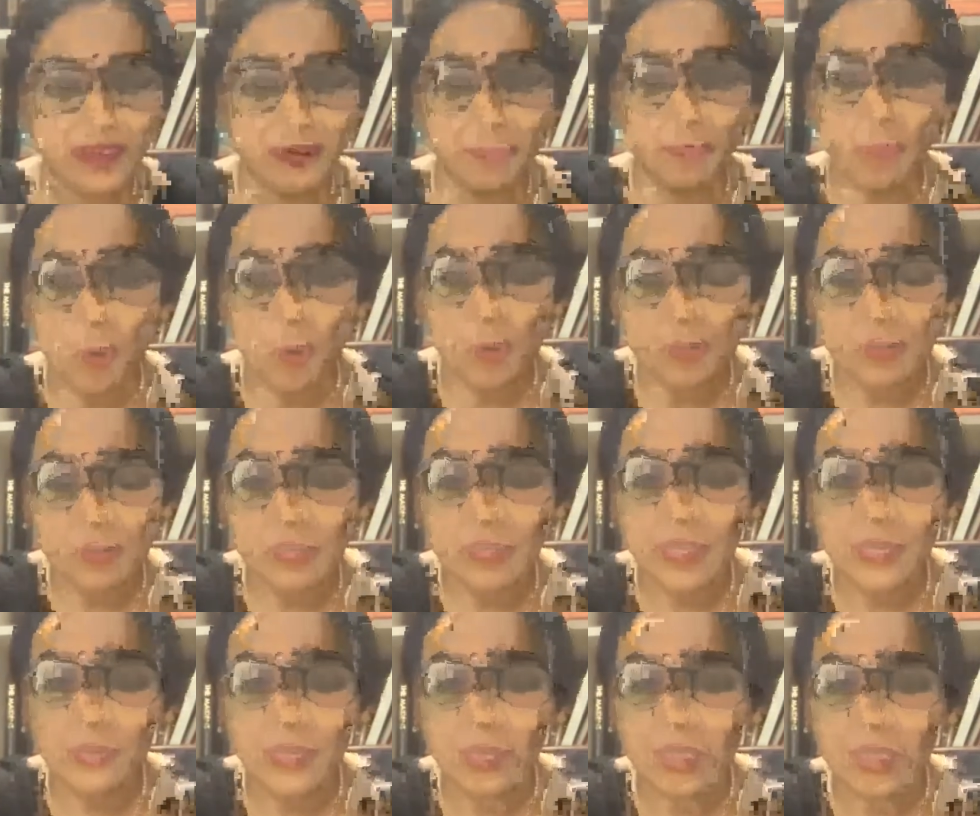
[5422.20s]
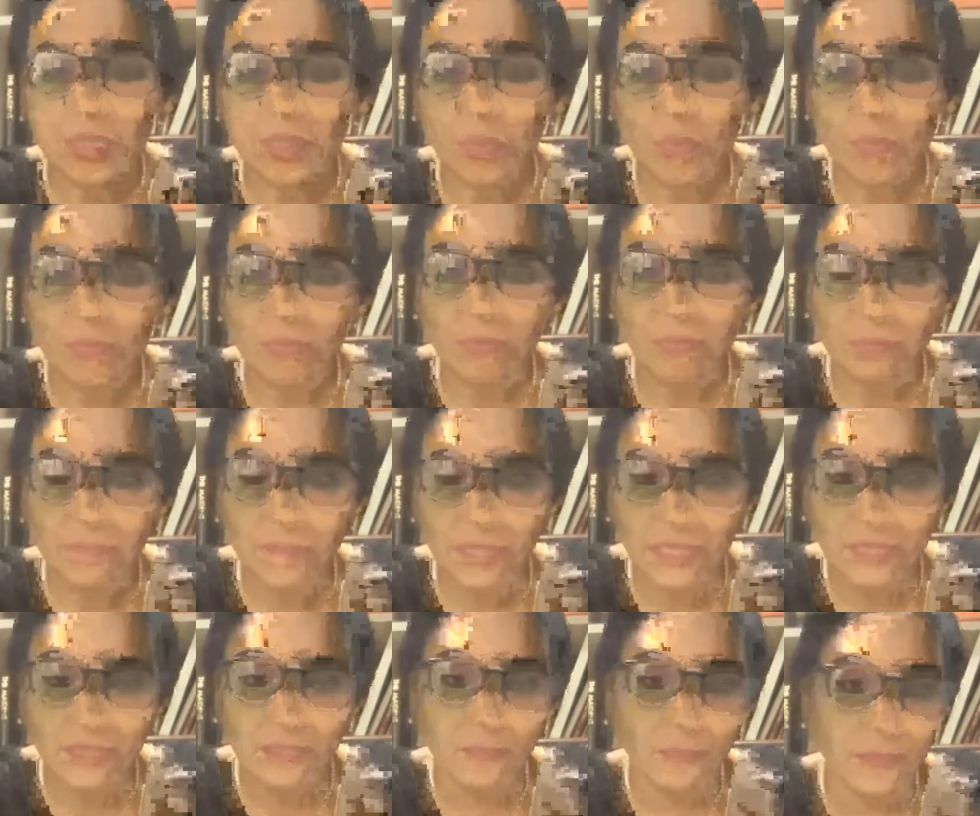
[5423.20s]
important that we don't
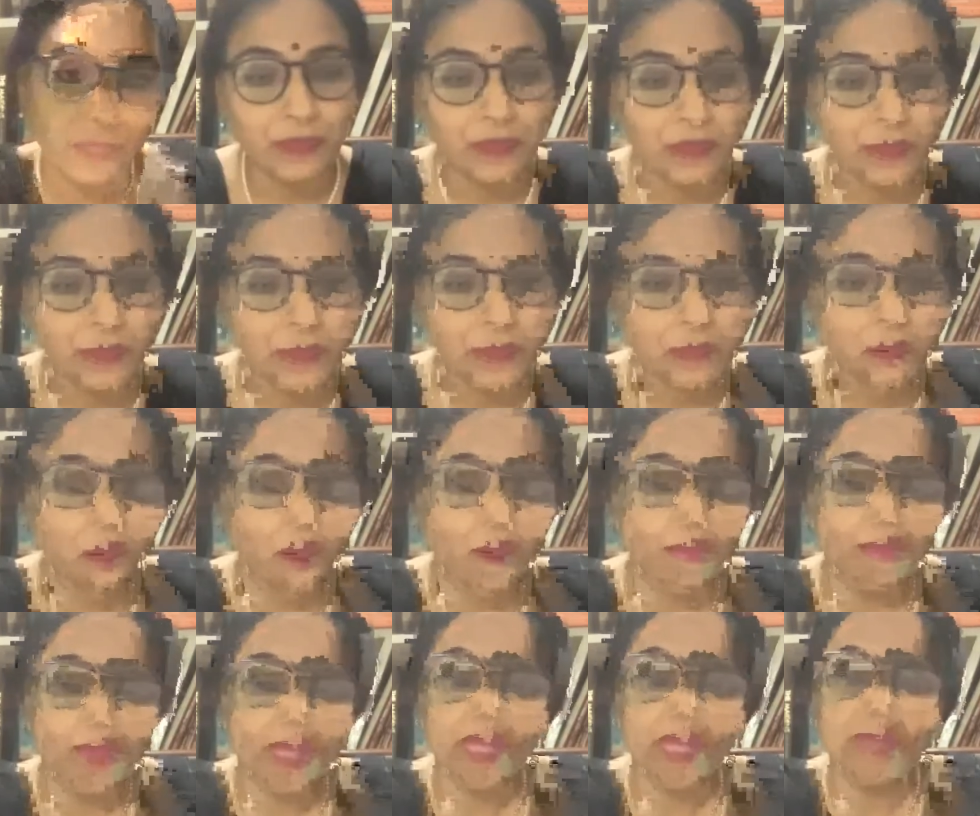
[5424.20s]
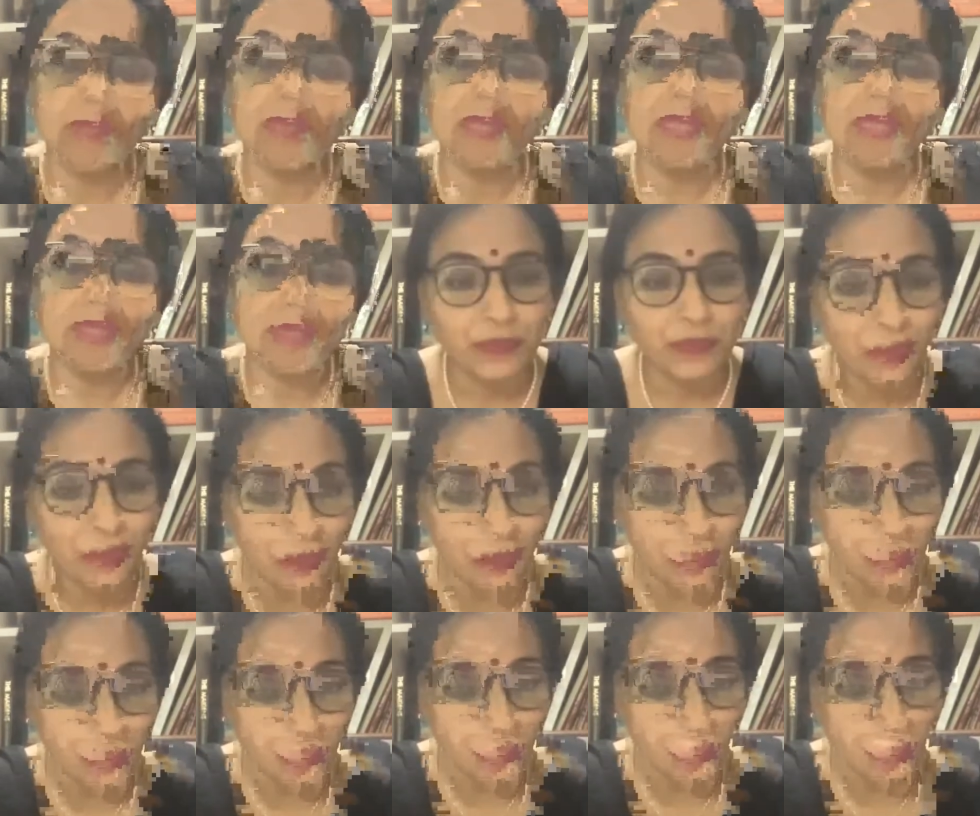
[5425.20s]
repeat the mistakes of the
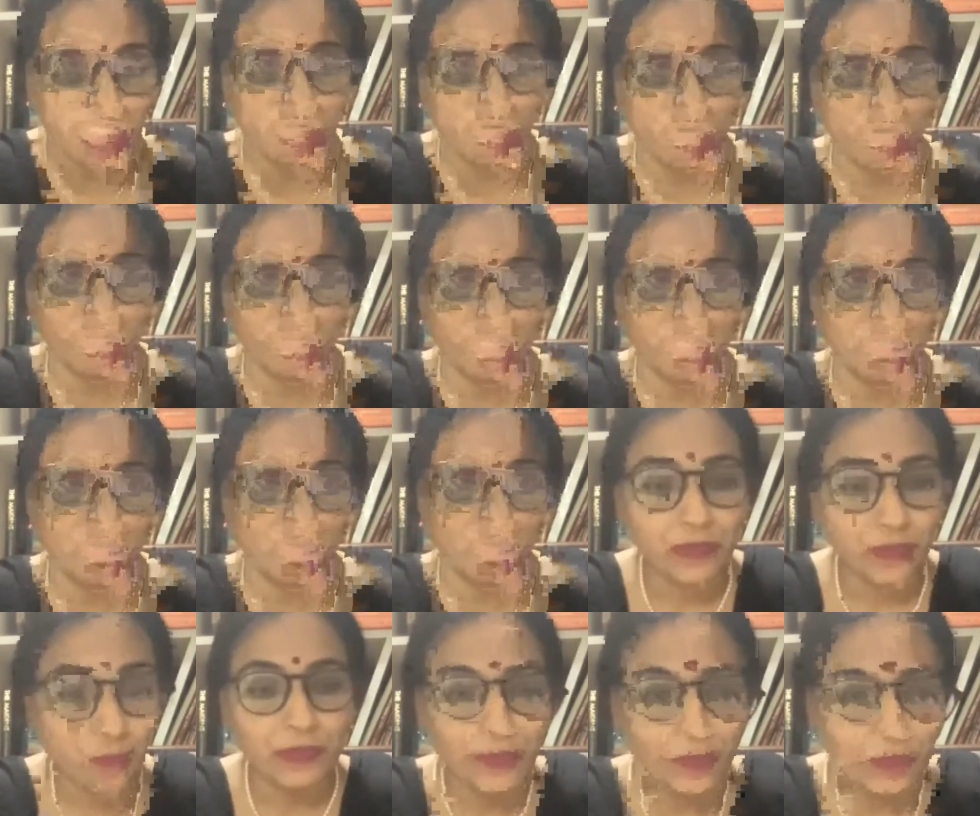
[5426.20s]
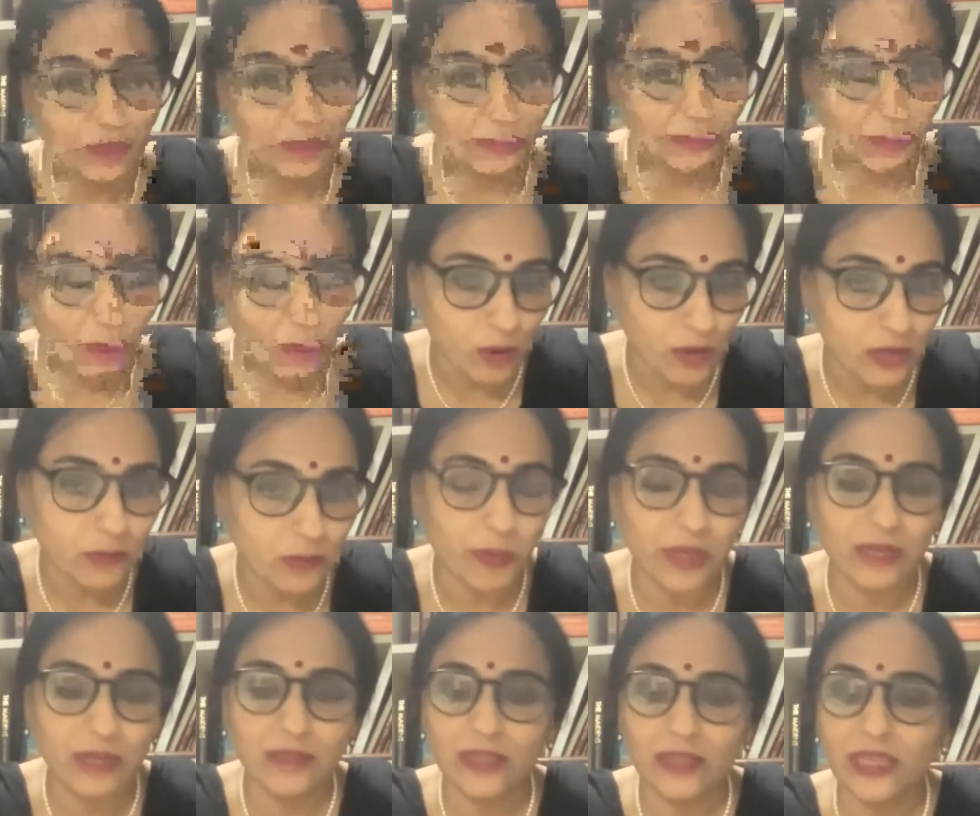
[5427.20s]
earlier historians or schools of thought,
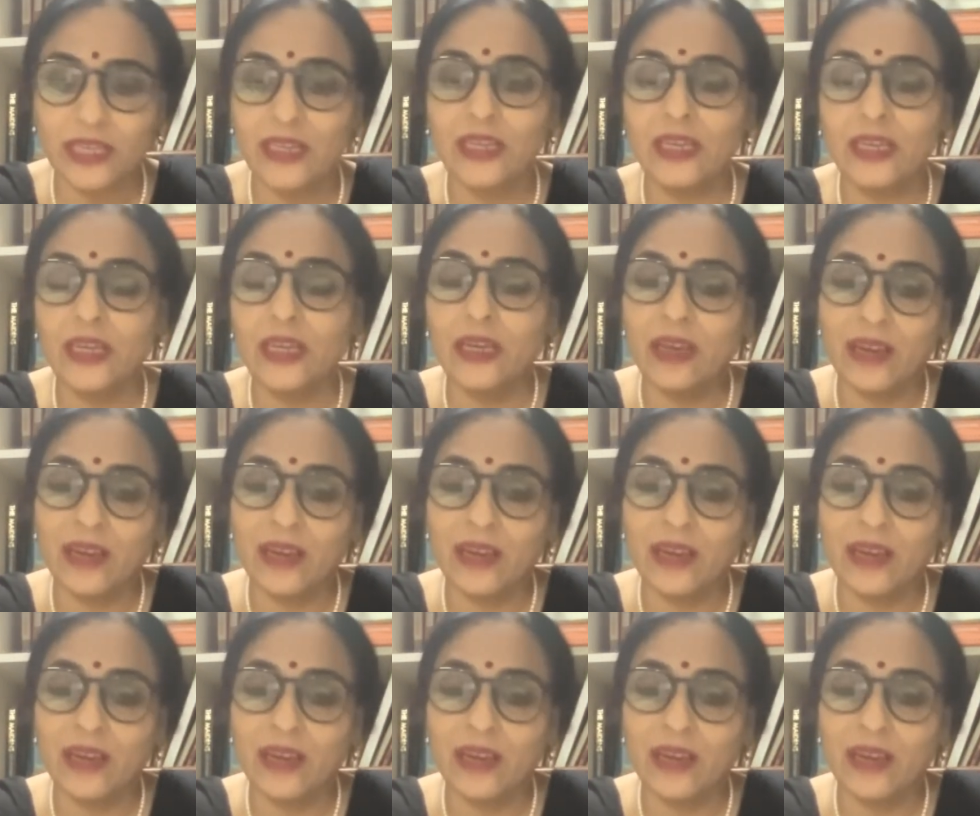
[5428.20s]
wherein they